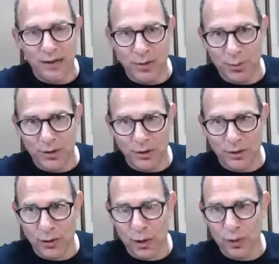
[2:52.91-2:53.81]
as a business
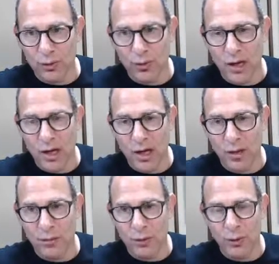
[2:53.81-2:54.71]
coach
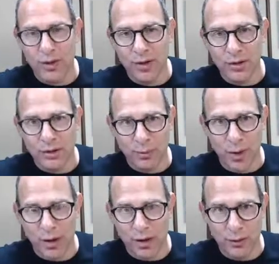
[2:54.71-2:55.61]
of doing things in
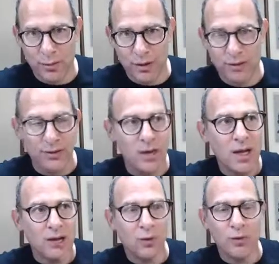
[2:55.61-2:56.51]
small increments.
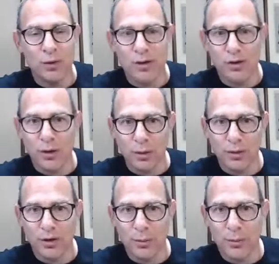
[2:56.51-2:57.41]
So if you need to learn
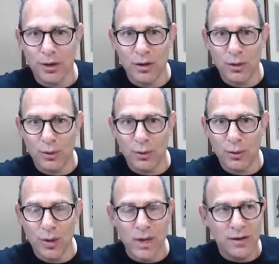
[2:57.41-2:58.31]
something
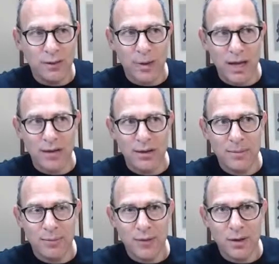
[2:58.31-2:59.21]
new,
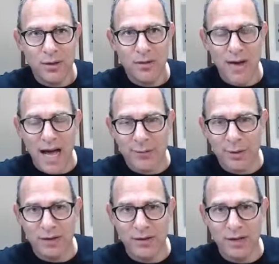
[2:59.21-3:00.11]
spend 5
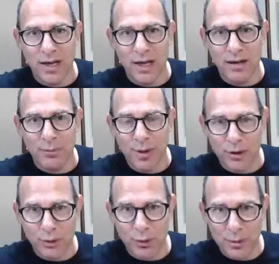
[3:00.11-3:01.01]
minutes a day,
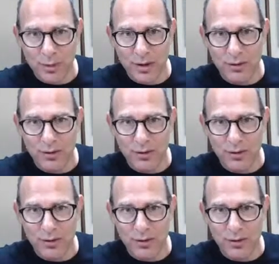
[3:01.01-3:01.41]
spend 3 minutes a